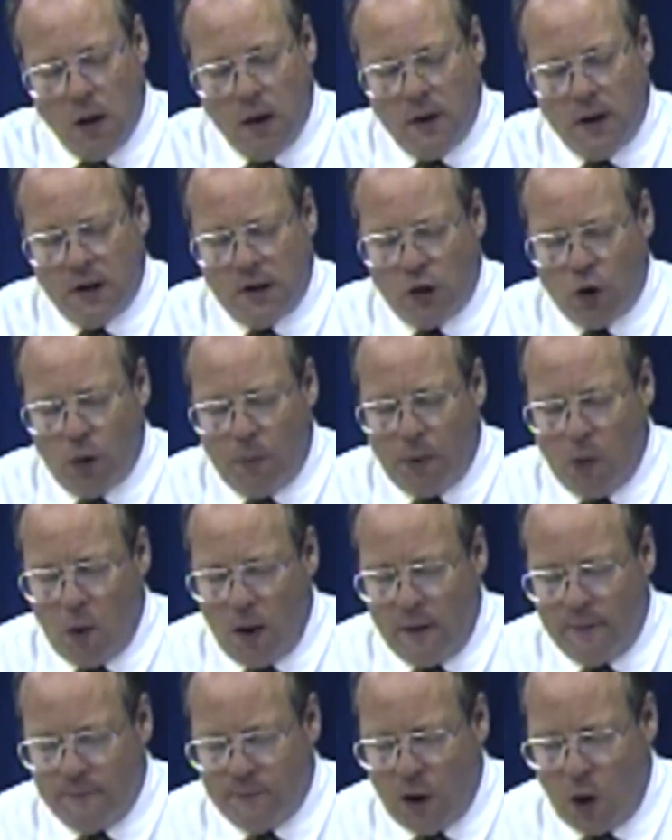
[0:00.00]
This to
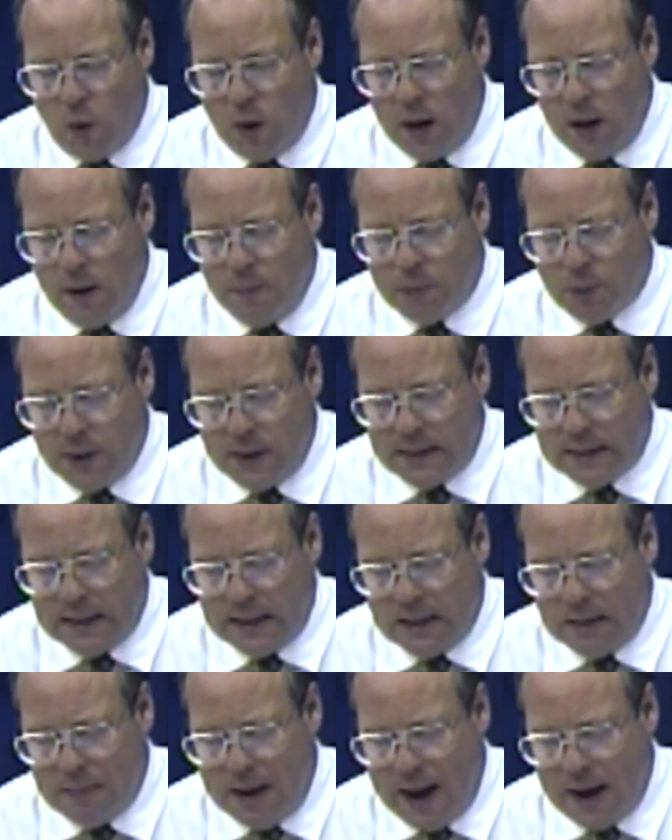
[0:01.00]
appoint voting
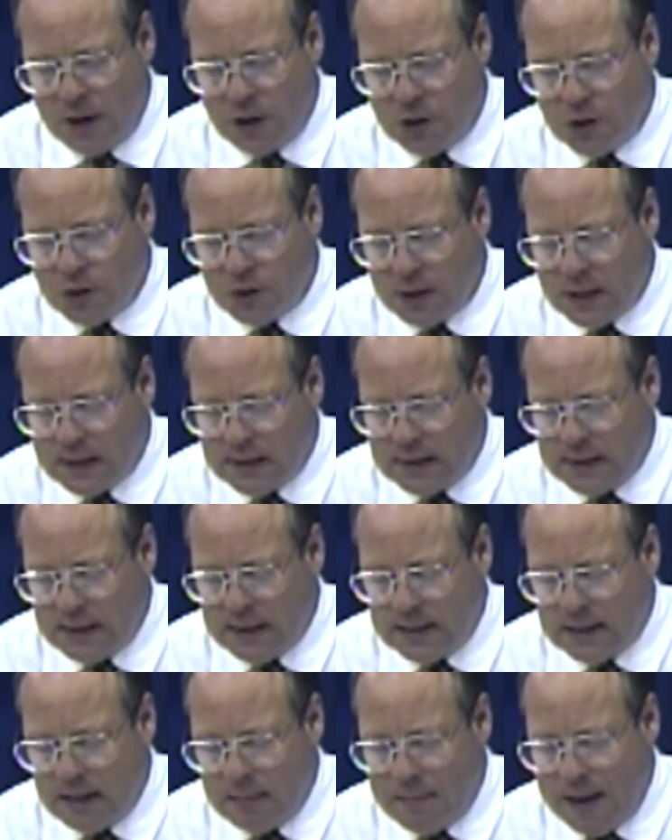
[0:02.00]
precinct managers,
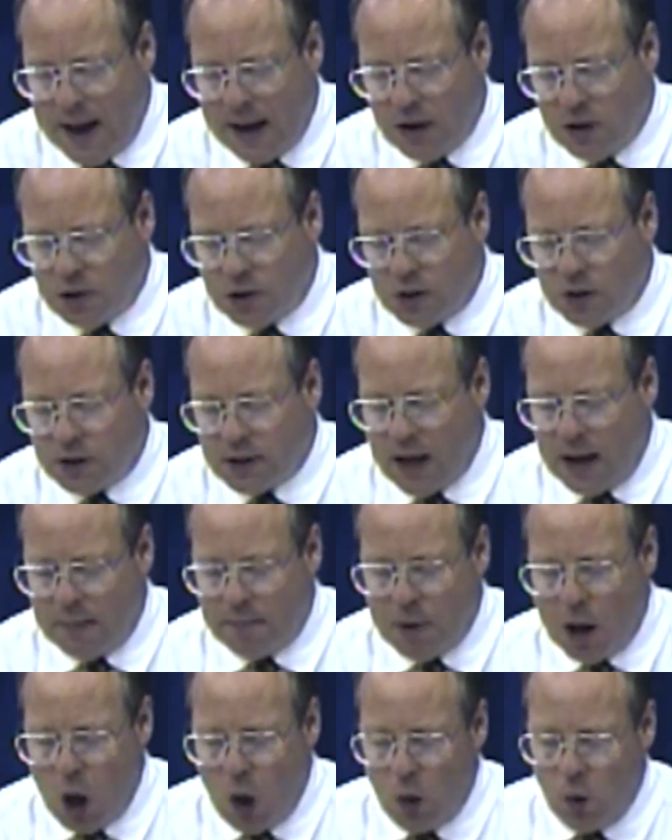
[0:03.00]
assistant managers, and
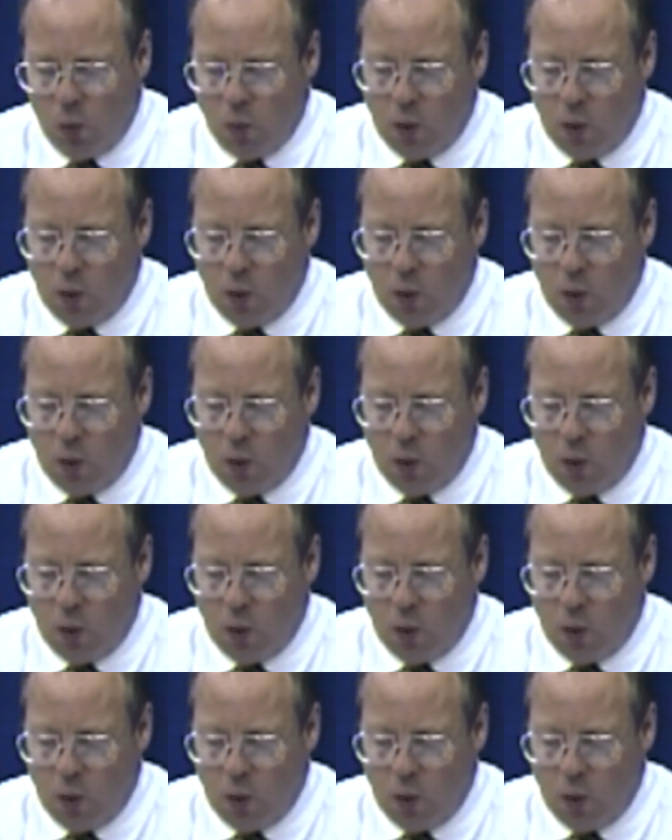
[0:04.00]
poll